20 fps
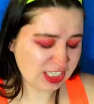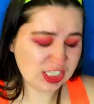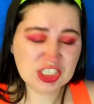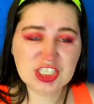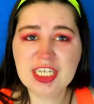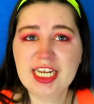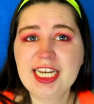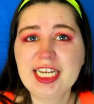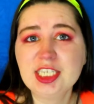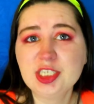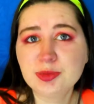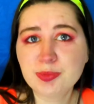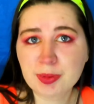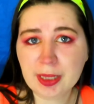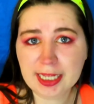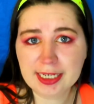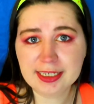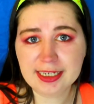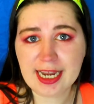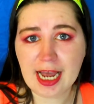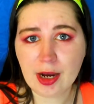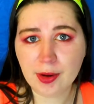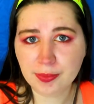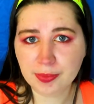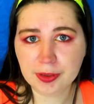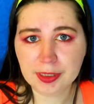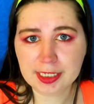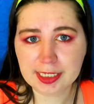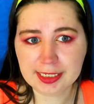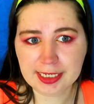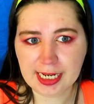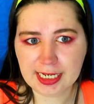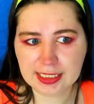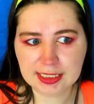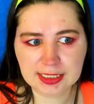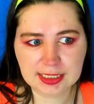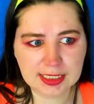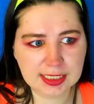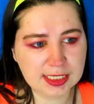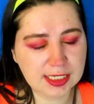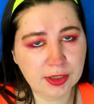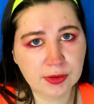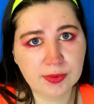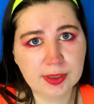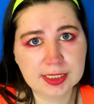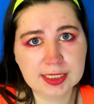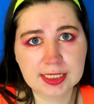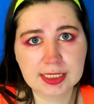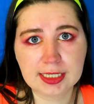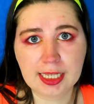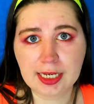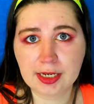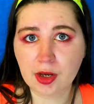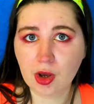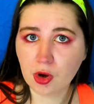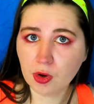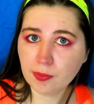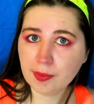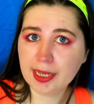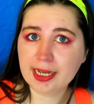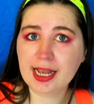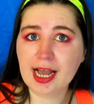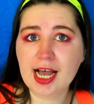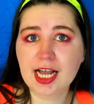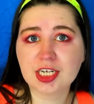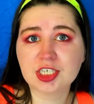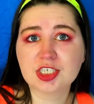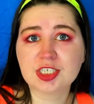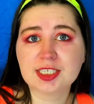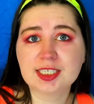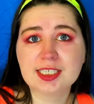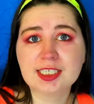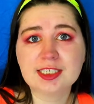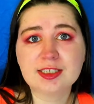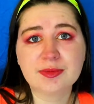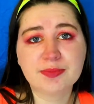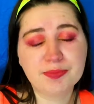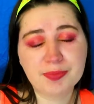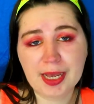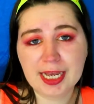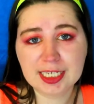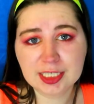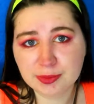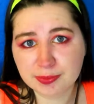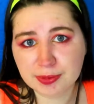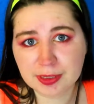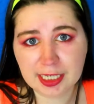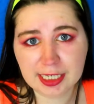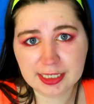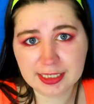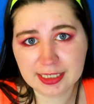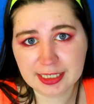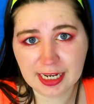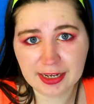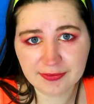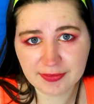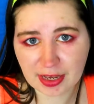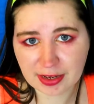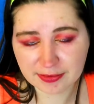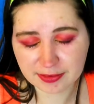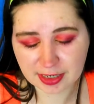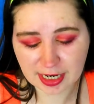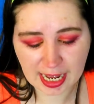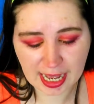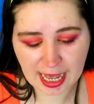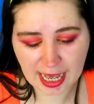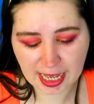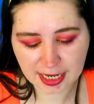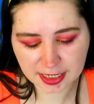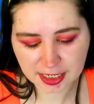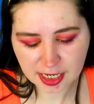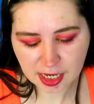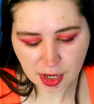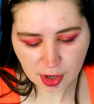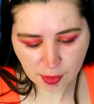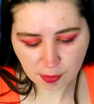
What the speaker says: The shades blended out pretty nicely. It wasn't like, oh my gosh, this is the best blending I've ever had.